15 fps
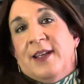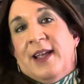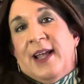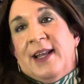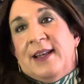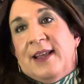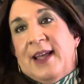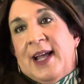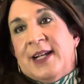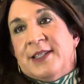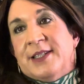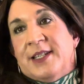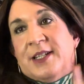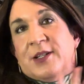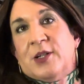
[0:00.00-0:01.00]
And
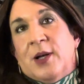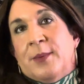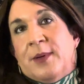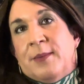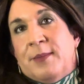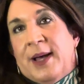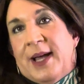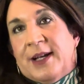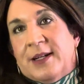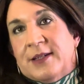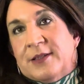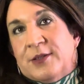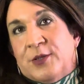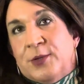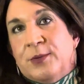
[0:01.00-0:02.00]
actually coming back
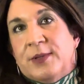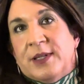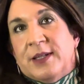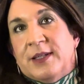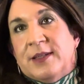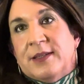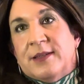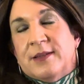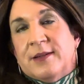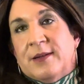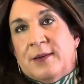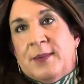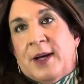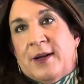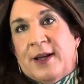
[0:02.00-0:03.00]
to this,
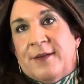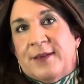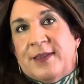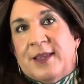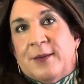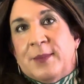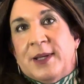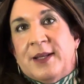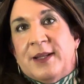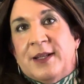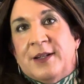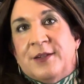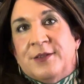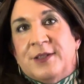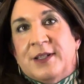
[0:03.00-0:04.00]
about everything being
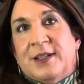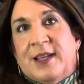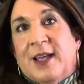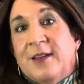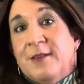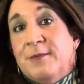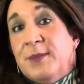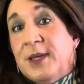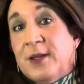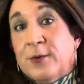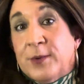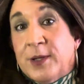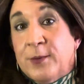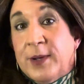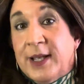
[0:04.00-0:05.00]
energy, gave me a
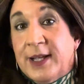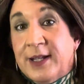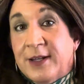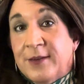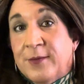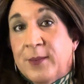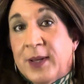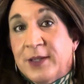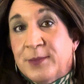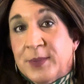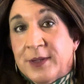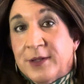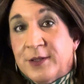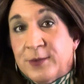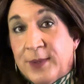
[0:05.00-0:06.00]
reawakening of my
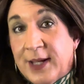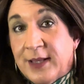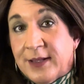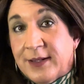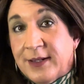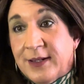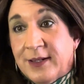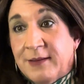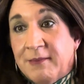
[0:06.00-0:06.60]
spirituality.